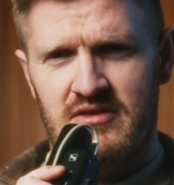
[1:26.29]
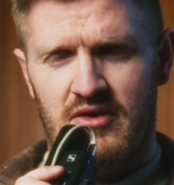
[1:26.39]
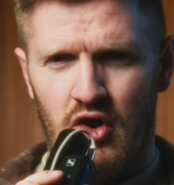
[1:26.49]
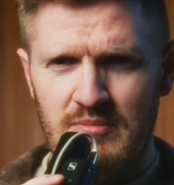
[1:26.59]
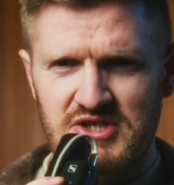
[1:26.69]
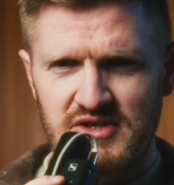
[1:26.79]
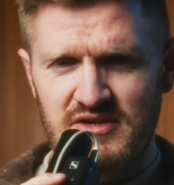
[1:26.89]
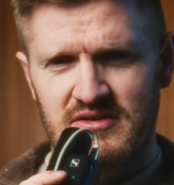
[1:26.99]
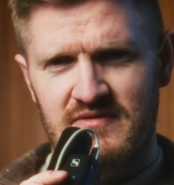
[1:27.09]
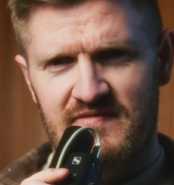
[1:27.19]
option
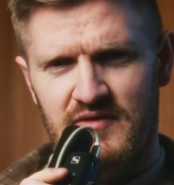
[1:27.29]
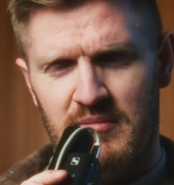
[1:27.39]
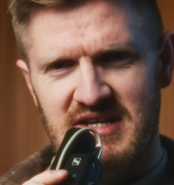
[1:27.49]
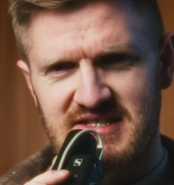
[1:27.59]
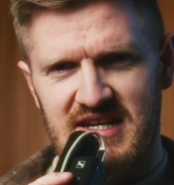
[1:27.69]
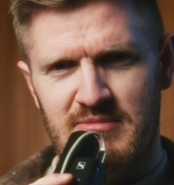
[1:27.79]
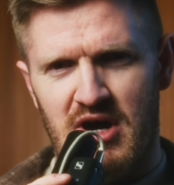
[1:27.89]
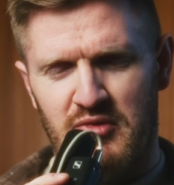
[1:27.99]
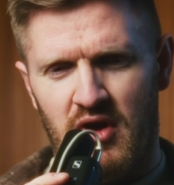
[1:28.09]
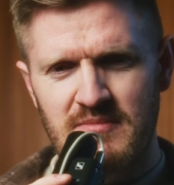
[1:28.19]
for my
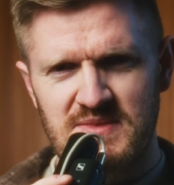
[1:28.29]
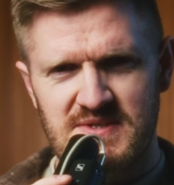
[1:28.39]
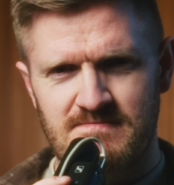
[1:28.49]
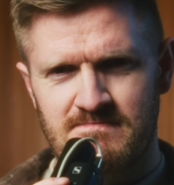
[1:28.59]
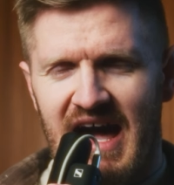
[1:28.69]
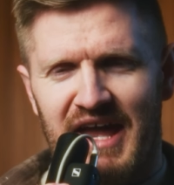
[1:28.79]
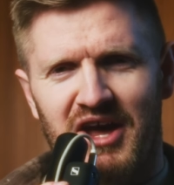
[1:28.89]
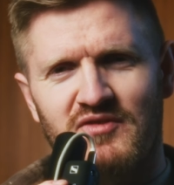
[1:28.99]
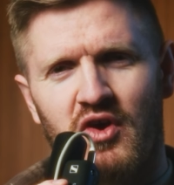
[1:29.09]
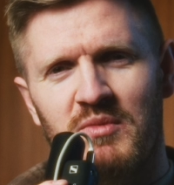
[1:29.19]
Cine Primes, and
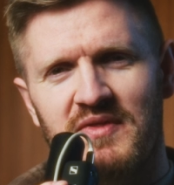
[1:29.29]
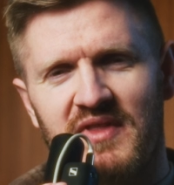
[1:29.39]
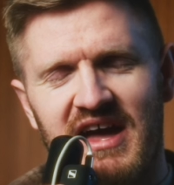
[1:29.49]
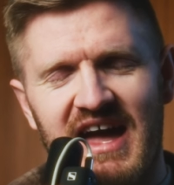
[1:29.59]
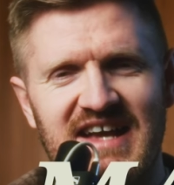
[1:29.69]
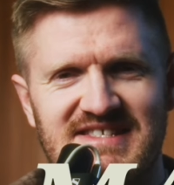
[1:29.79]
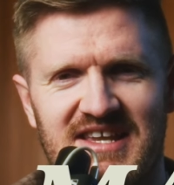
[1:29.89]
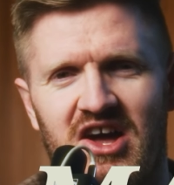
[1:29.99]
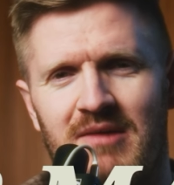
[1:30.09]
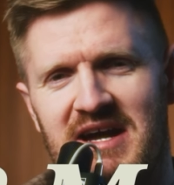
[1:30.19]
I've gone with the
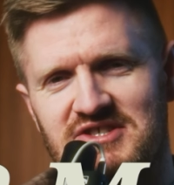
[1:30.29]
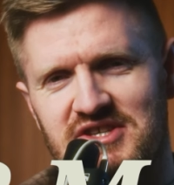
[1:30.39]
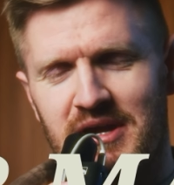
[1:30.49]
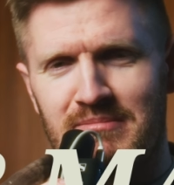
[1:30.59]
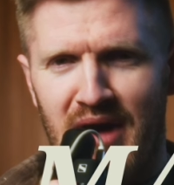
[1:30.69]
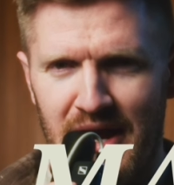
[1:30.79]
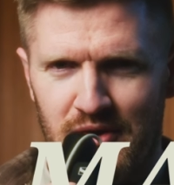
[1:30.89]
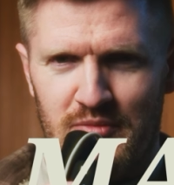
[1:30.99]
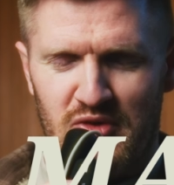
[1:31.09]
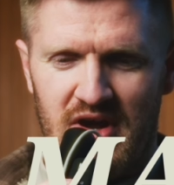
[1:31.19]
SLR Magic
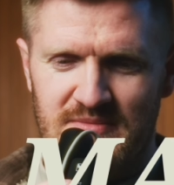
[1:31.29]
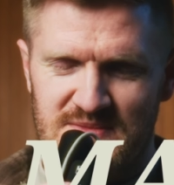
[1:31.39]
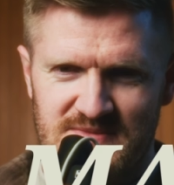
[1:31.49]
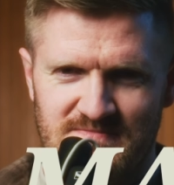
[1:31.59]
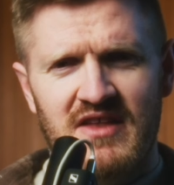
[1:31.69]
Micro Primes.